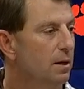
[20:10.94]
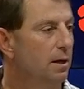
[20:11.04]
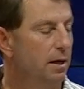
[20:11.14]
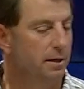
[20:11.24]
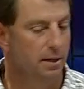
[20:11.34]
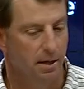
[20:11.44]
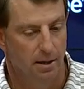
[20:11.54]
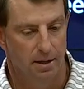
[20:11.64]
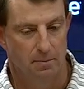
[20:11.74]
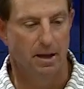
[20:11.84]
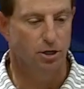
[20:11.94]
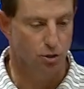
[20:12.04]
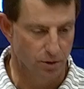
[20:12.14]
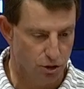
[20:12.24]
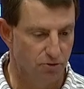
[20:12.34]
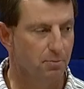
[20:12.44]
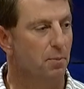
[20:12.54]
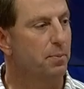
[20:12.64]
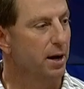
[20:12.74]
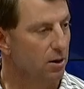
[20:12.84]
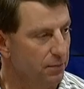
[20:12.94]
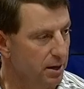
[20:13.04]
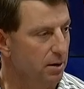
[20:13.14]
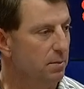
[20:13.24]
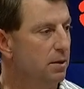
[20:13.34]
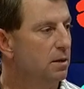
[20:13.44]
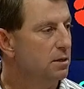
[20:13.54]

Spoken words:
and make sure that you've prepared them